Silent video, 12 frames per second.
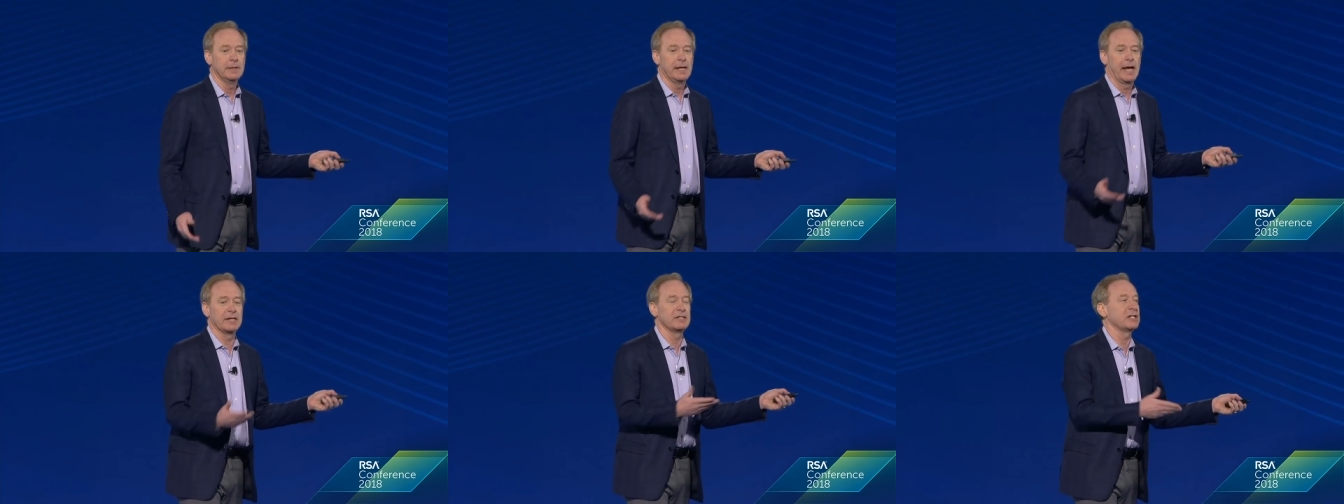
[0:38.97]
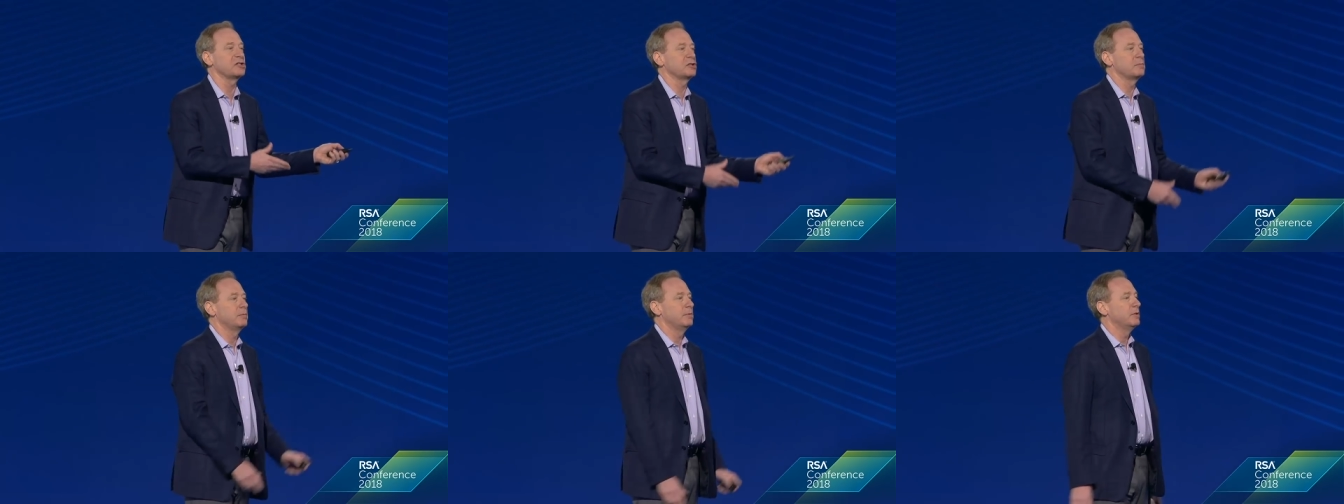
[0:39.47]
As this
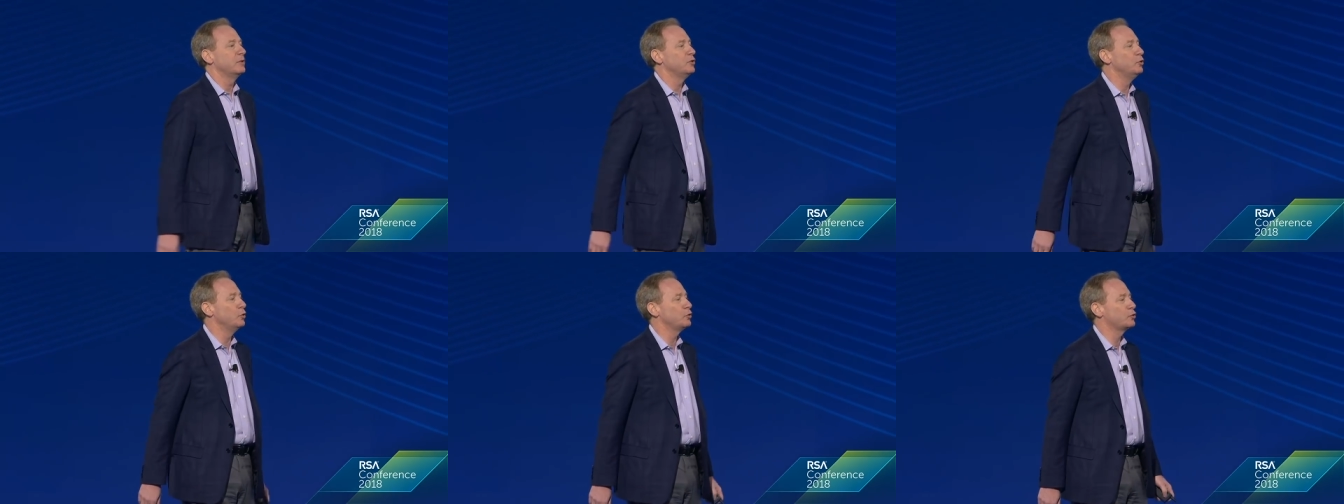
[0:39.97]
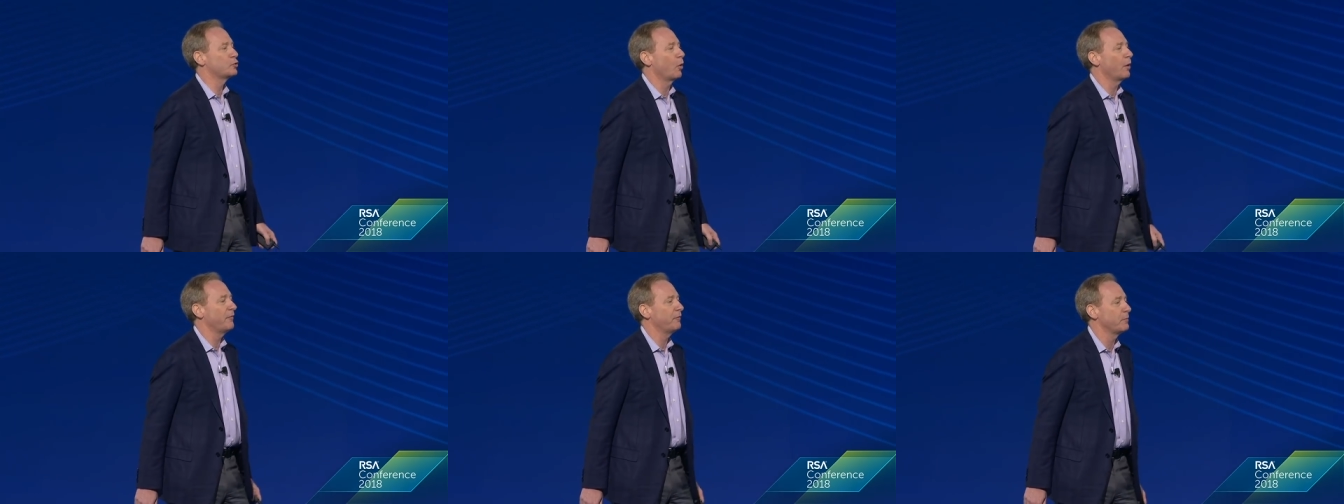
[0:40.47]
news
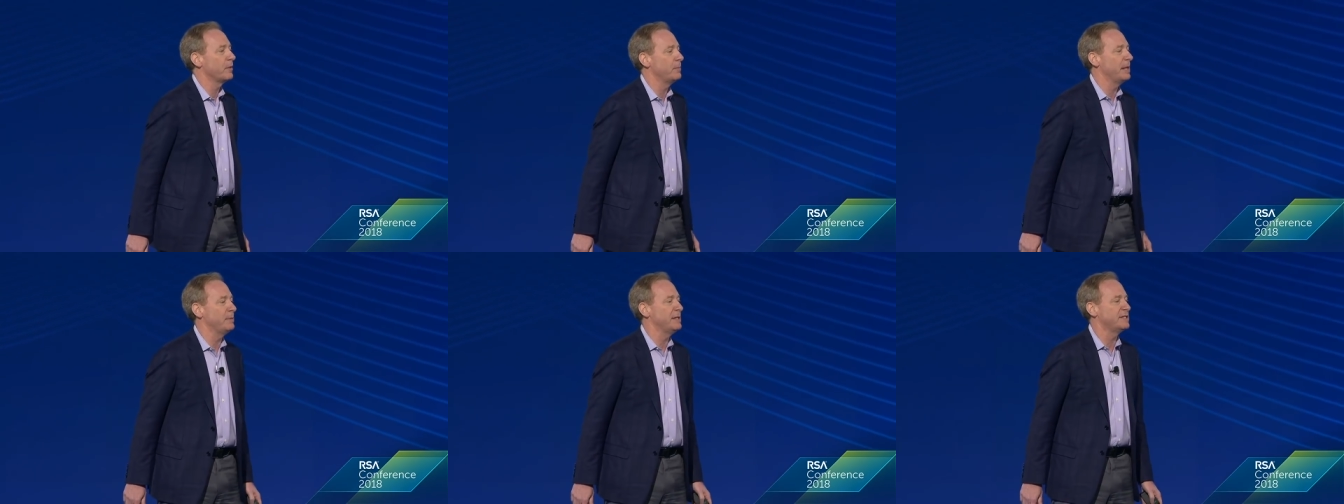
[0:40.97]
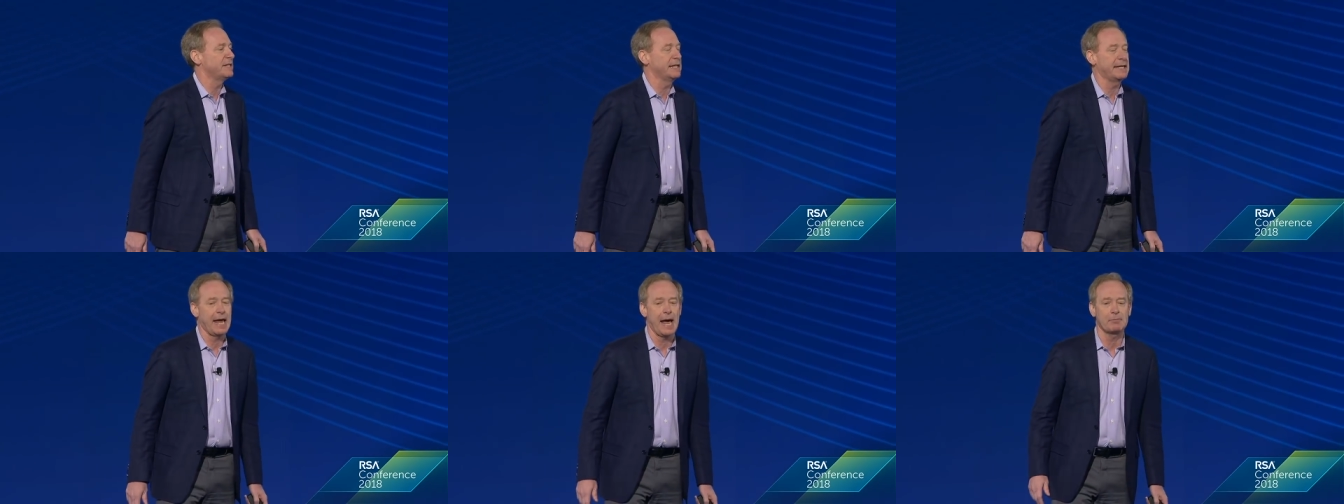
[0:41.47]
story from the BBC
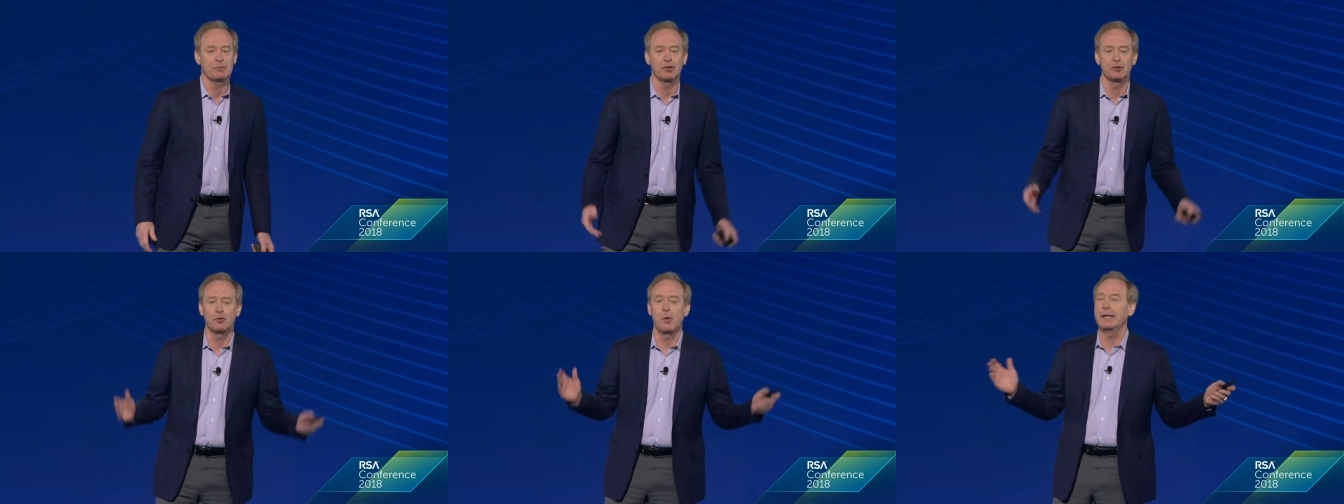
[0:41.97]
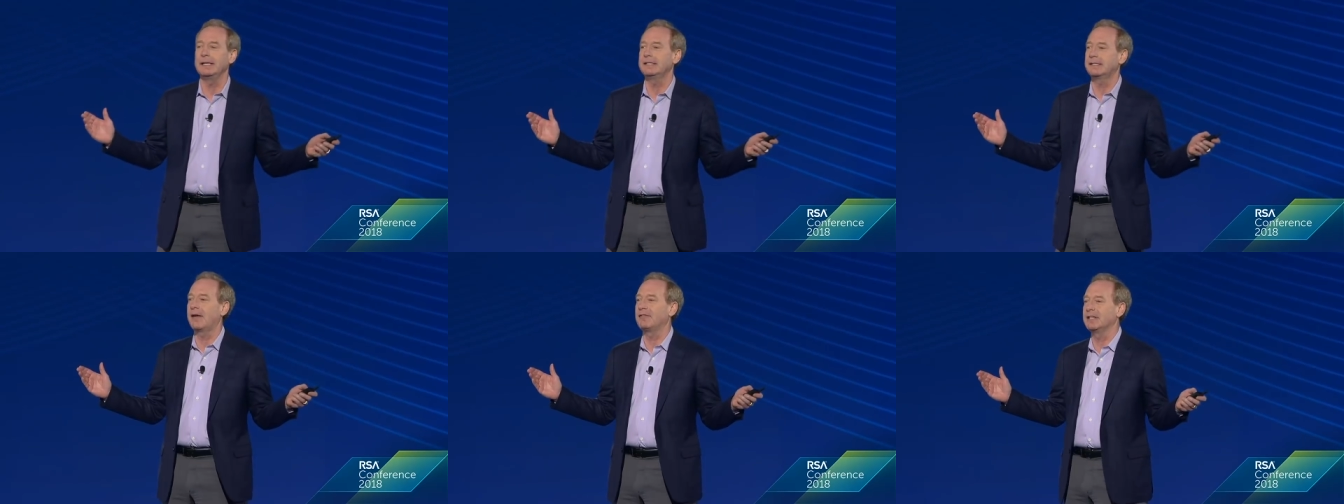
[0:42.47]
captured,
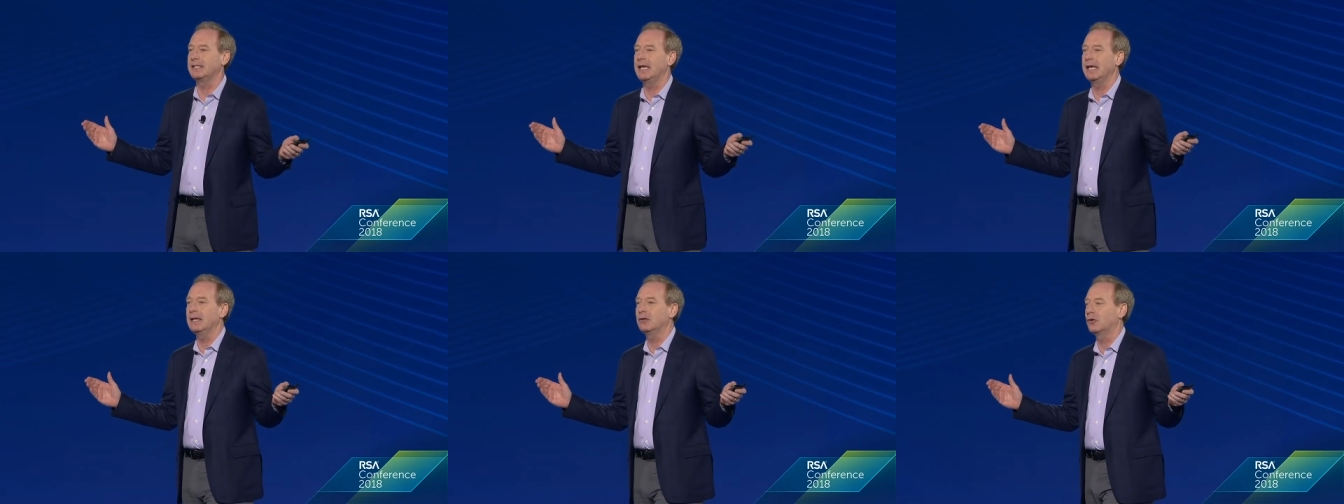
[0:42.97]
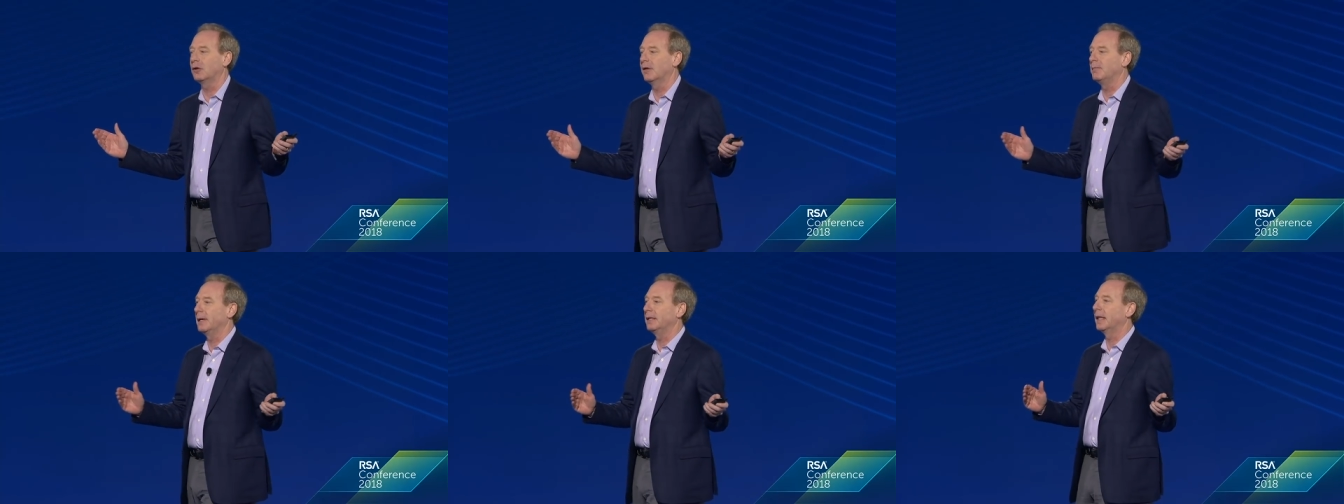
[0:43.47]
2017 could
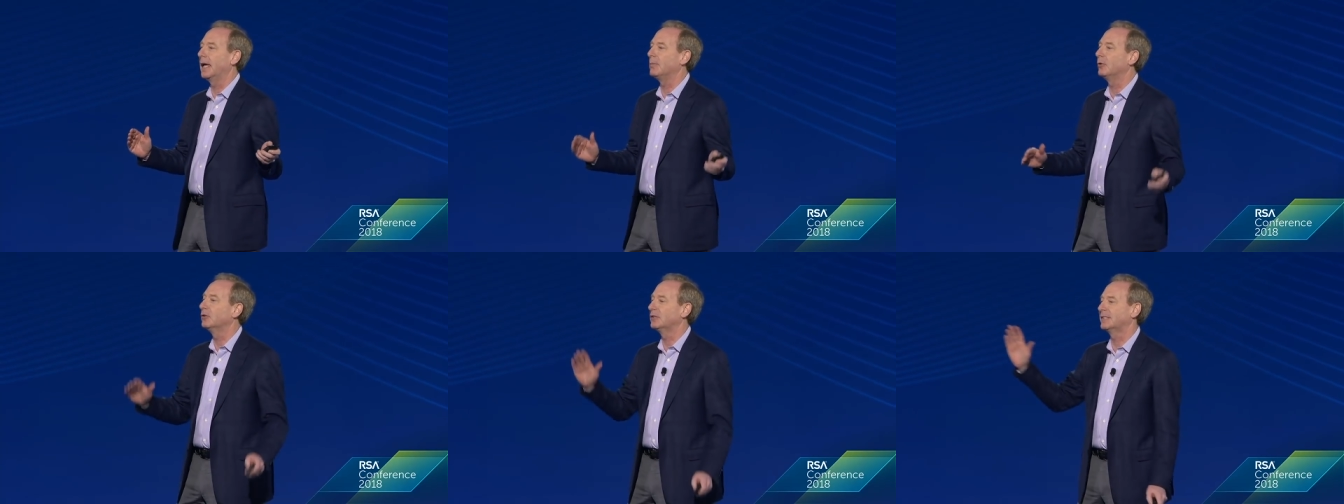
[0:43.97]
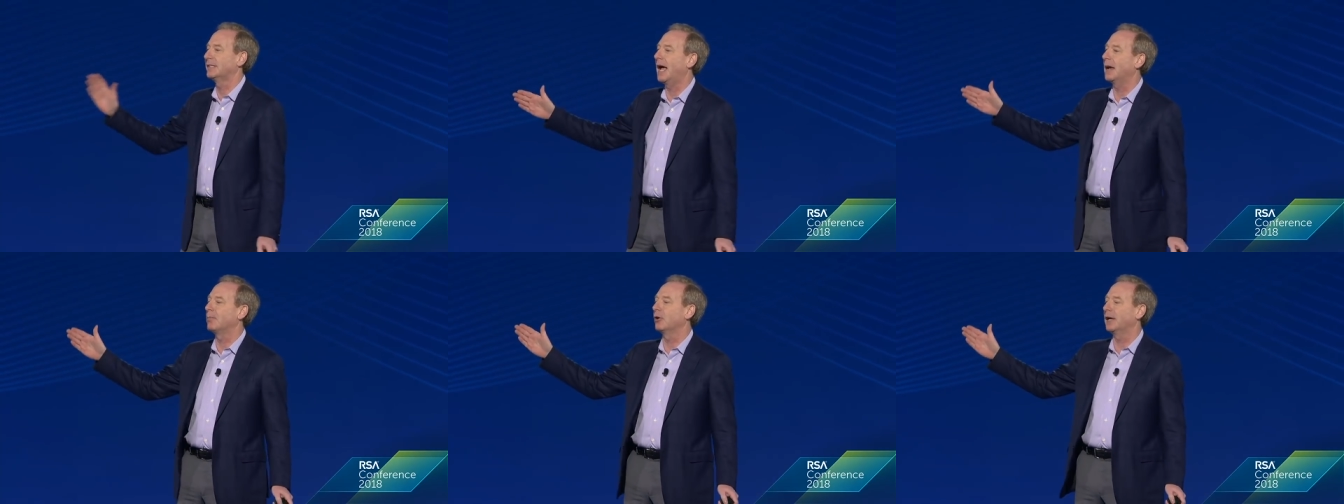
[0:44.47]
have been labeled
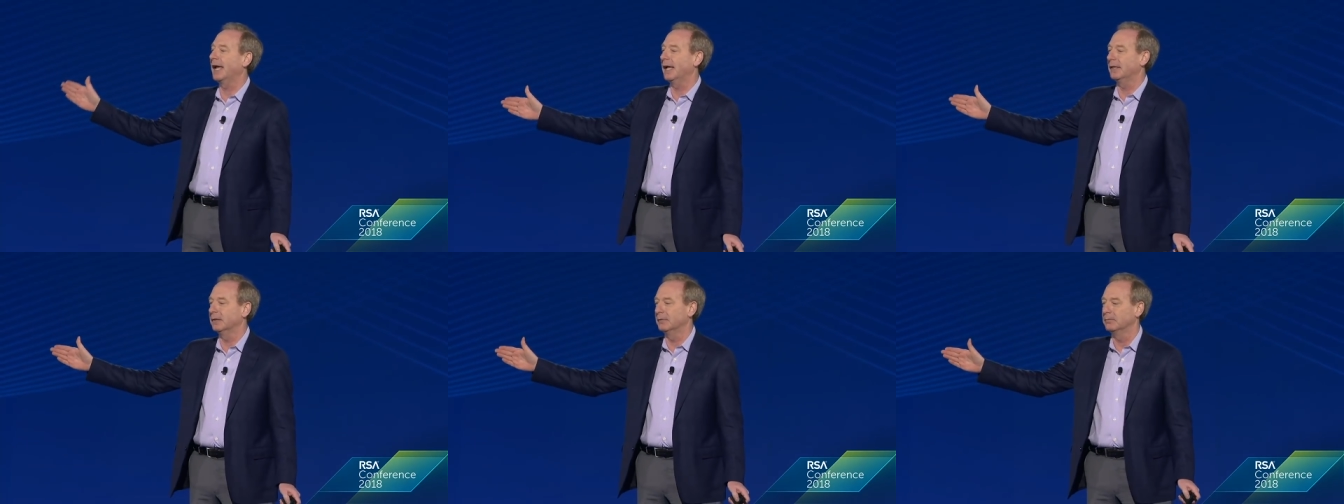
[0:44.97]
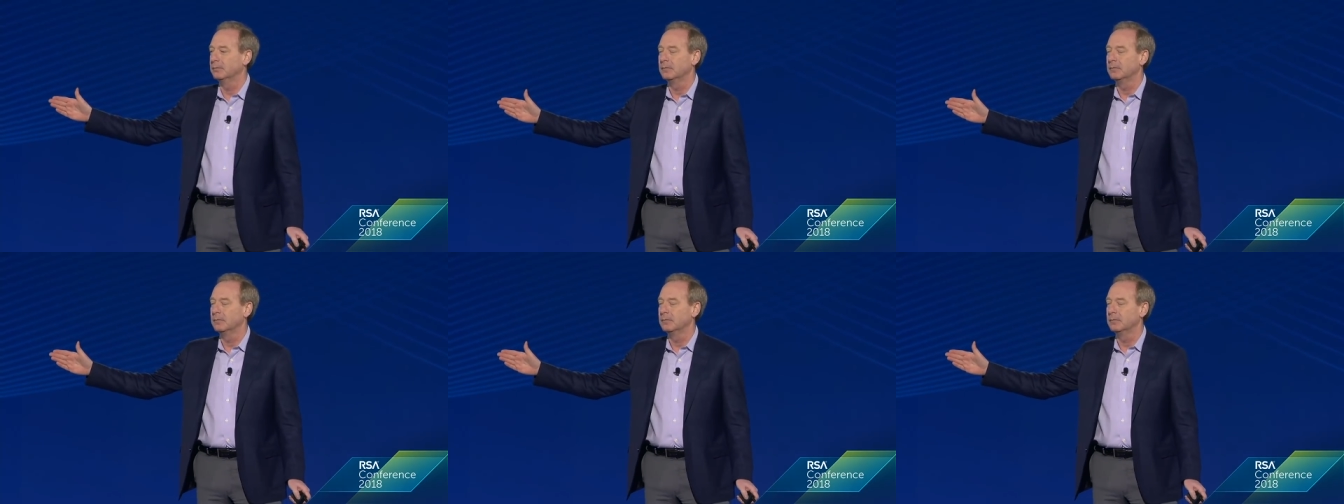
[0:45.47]
Cybergeddon.